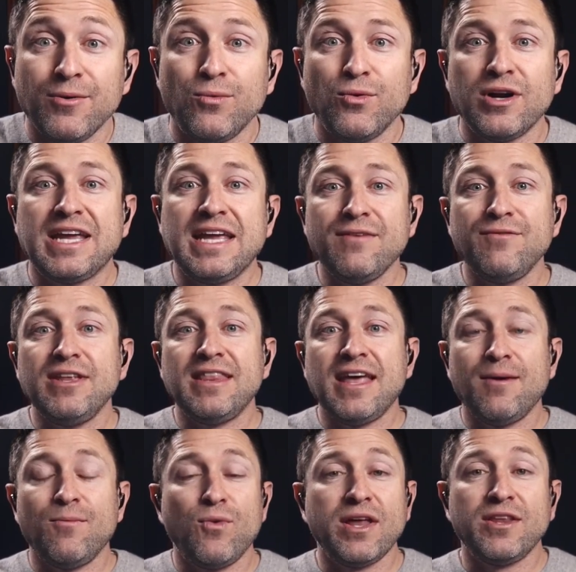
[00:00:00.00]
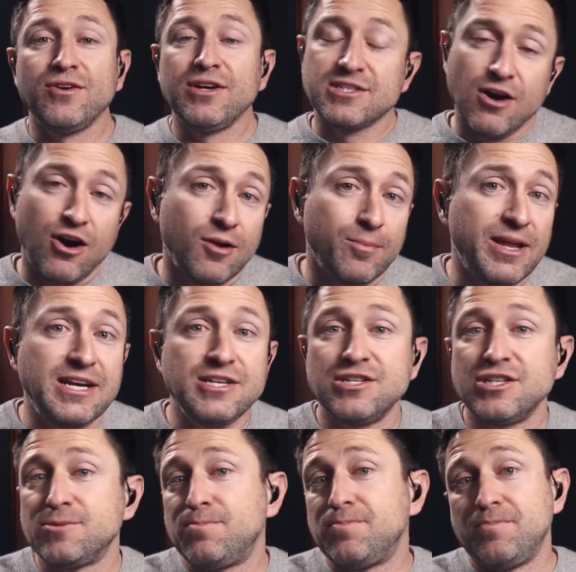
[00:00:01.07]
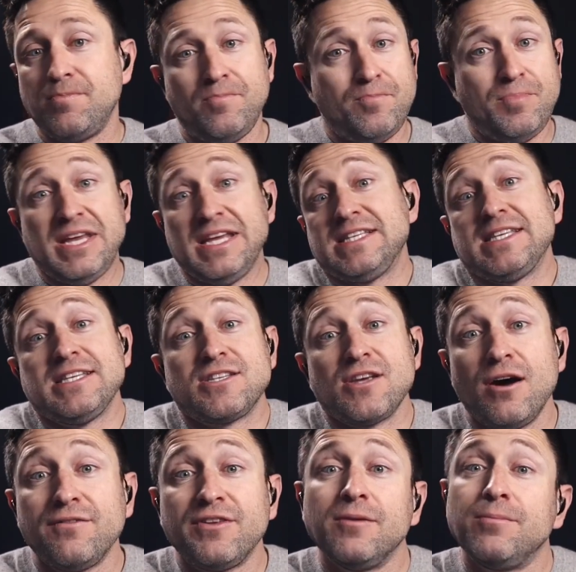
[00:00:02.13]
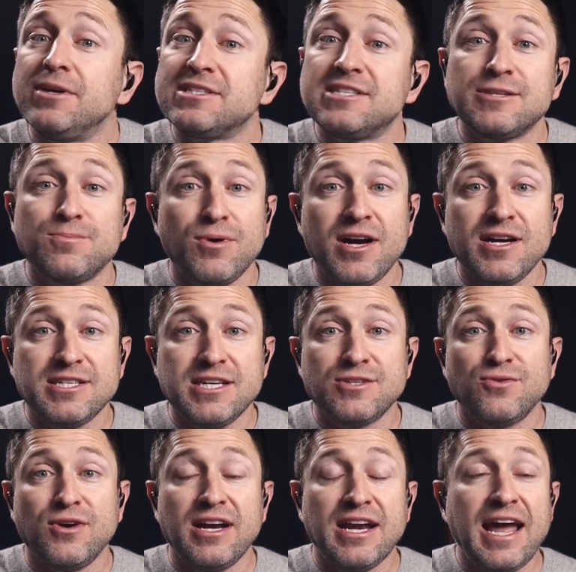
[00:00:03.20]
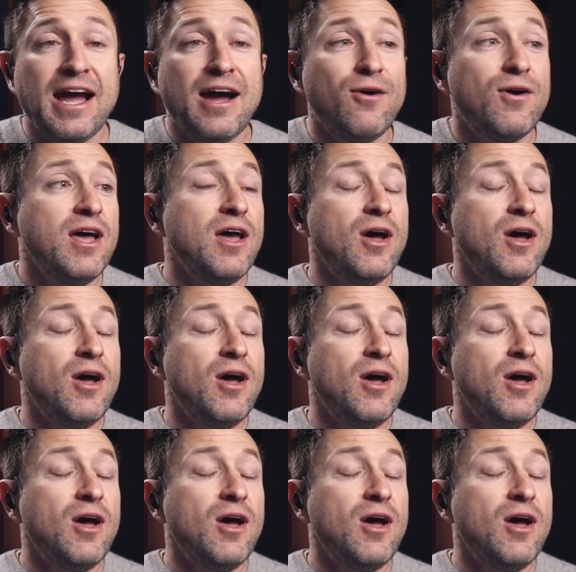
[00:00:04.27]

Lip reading: We're giving them, whether it's augmenting just pieces of their business process right now,